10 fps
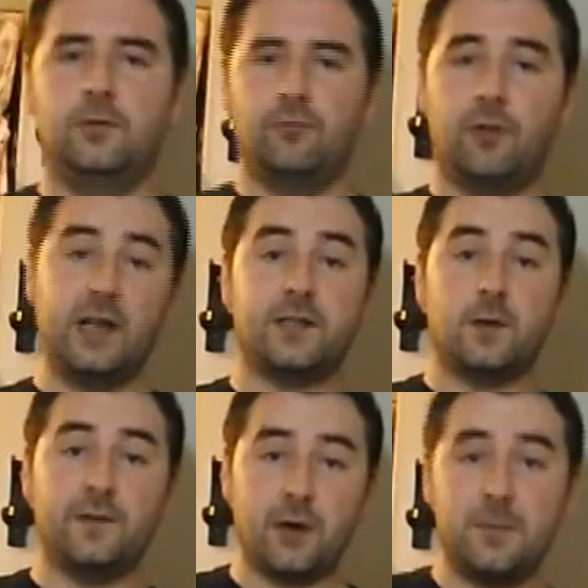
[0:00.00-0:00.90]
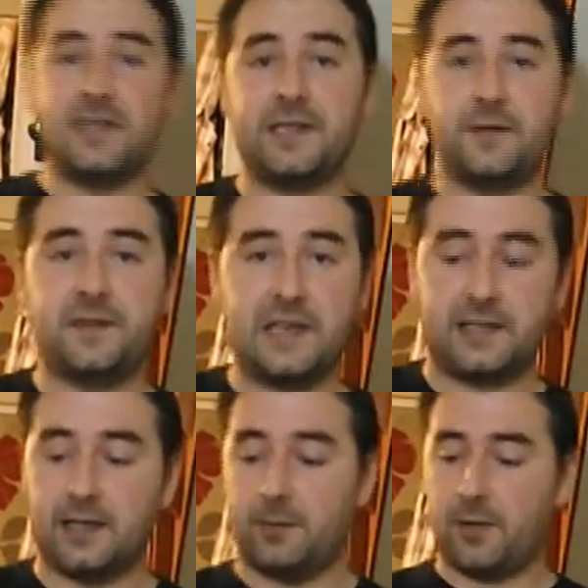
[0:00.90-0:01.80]
Right, so I've got myself
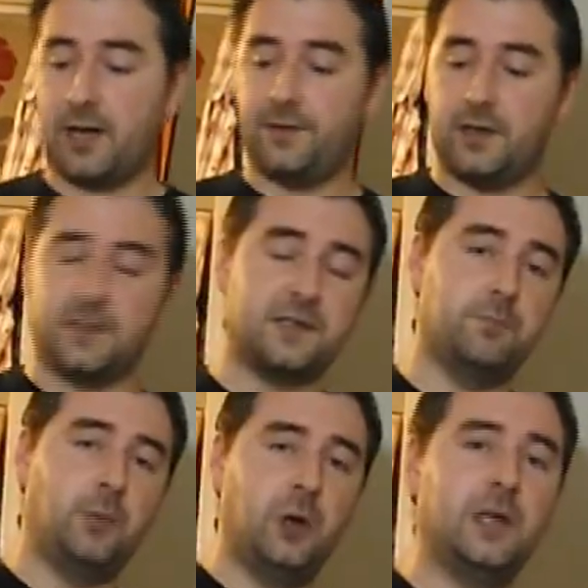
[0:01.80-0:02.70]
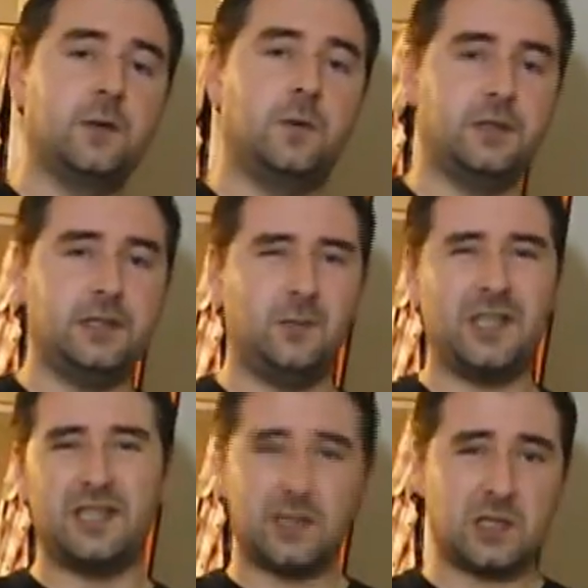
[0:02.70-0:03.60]
set up. I've got some boiling water,
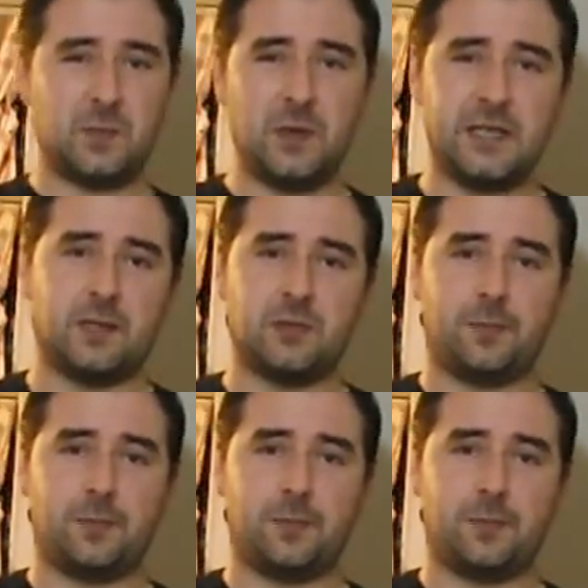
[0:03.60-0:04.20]
which just speeds up the